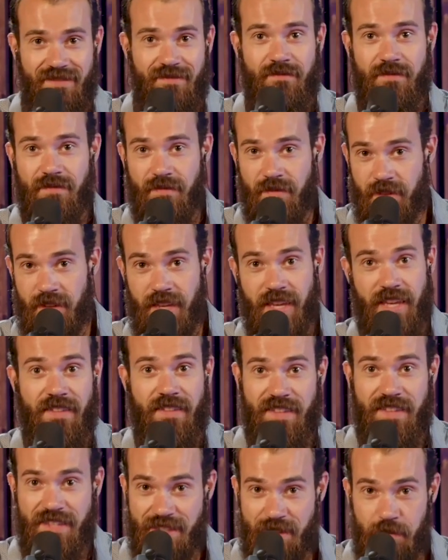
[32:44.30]
he had
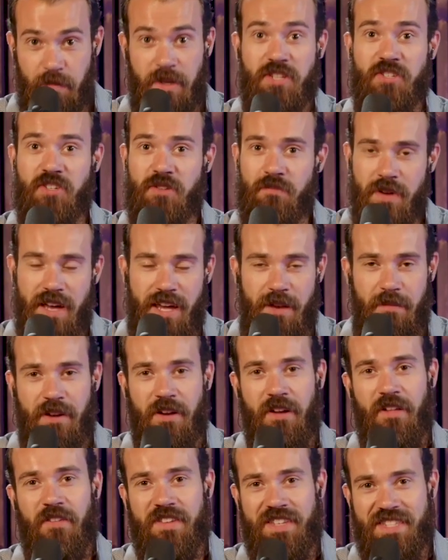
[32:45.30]
the speech impediment,
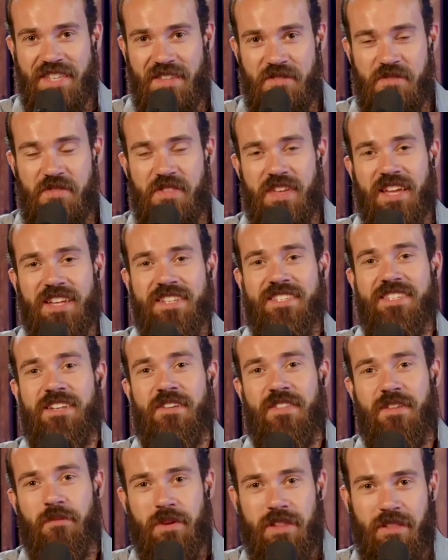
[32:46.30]
all these other things,
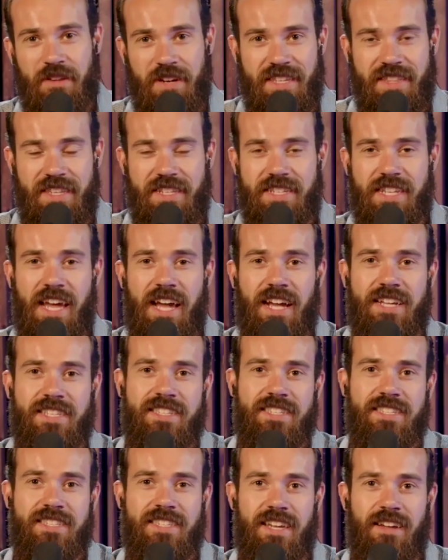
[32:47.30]
that we look at the text
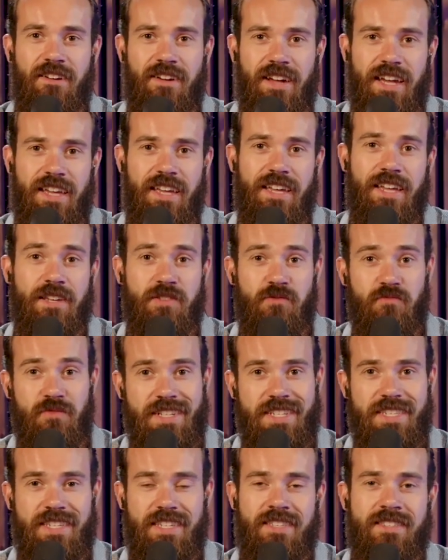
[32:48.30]
and say, okay, he has
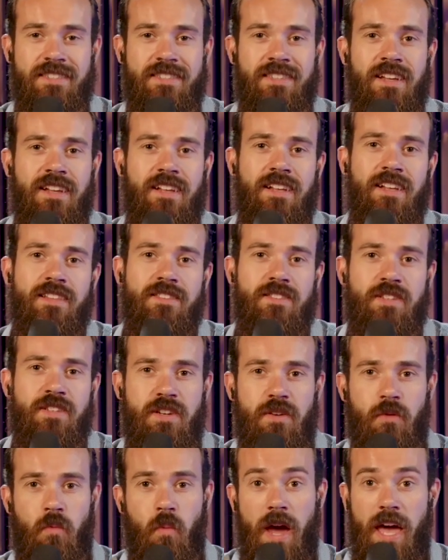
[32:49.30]
reasons to
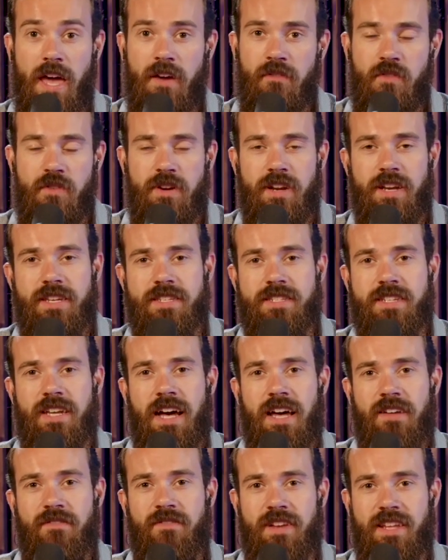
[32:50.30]
waver in his
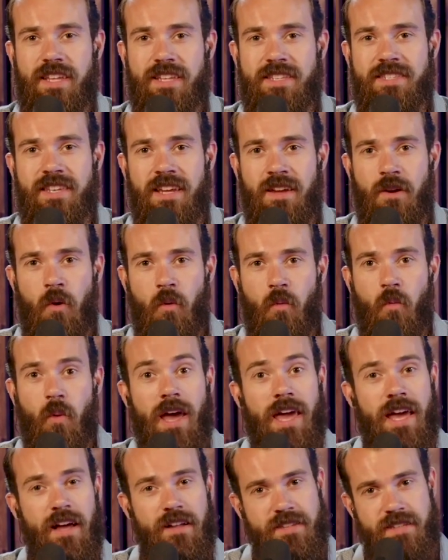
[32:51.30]
confidence,
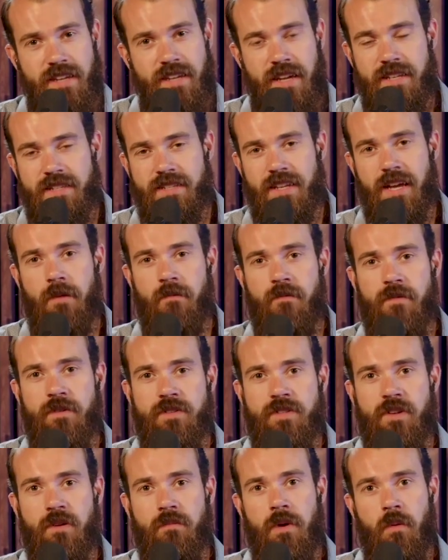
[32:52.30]
way outside his comfort
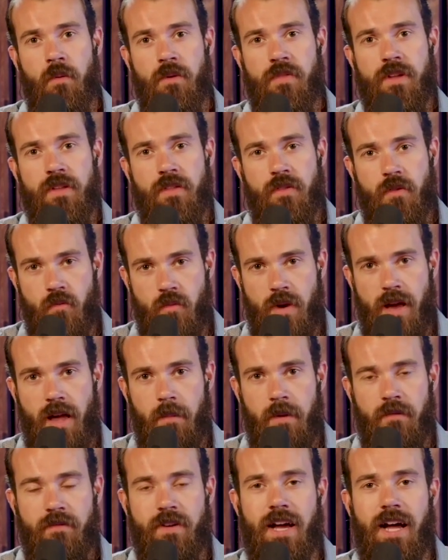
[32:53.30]
zone, but within the realm
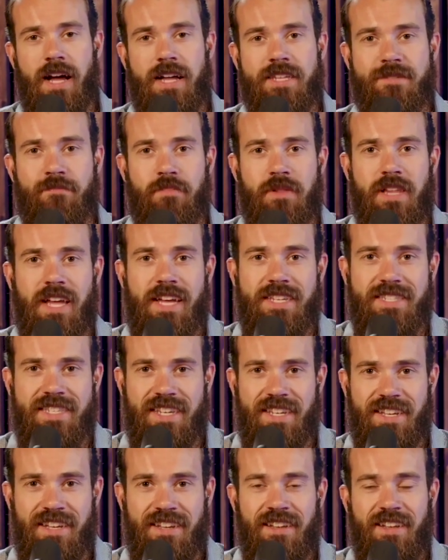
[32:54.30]
of God's
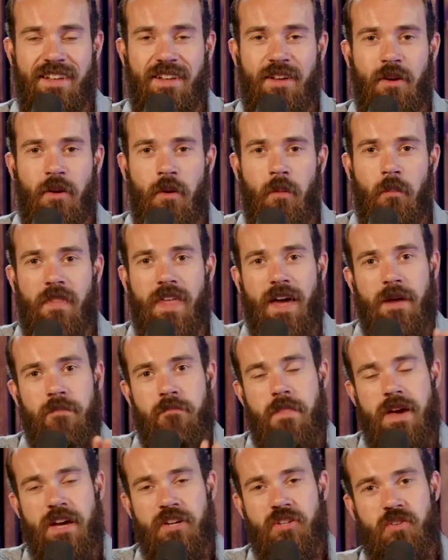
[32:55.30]
blessing. But that
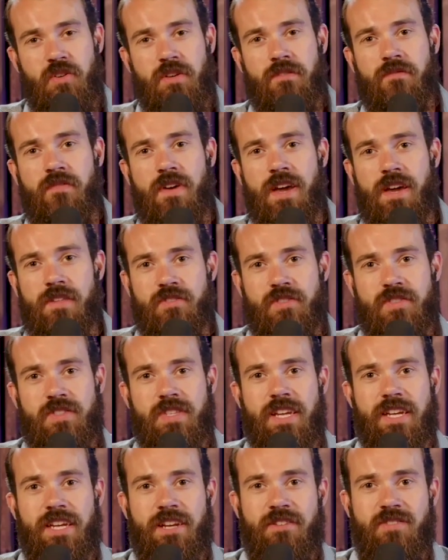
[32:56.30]
measure of faith, just
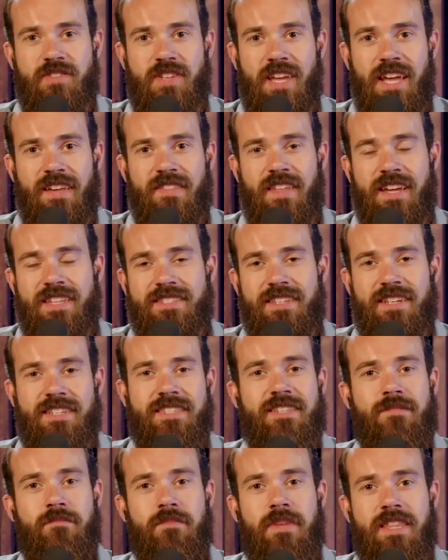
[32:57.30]
like you're saying, that
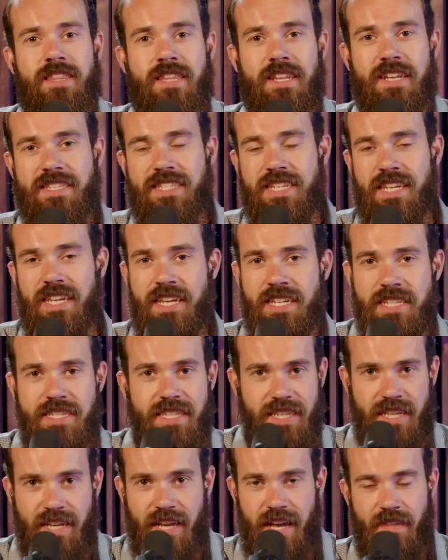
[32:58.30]
doesn't mean that it's
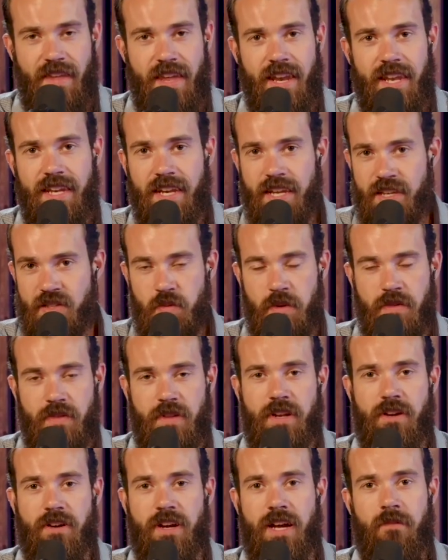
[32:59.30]
easy and that it is within
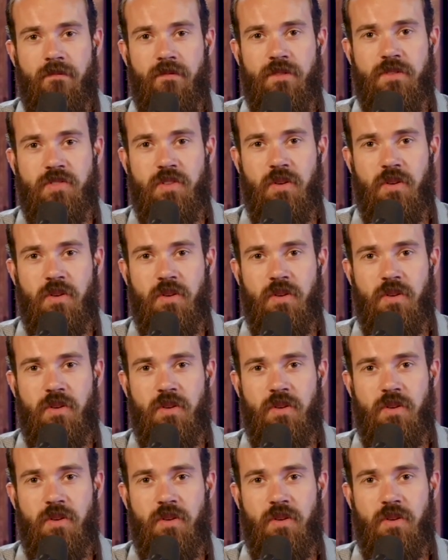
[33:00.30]
your comfort zone.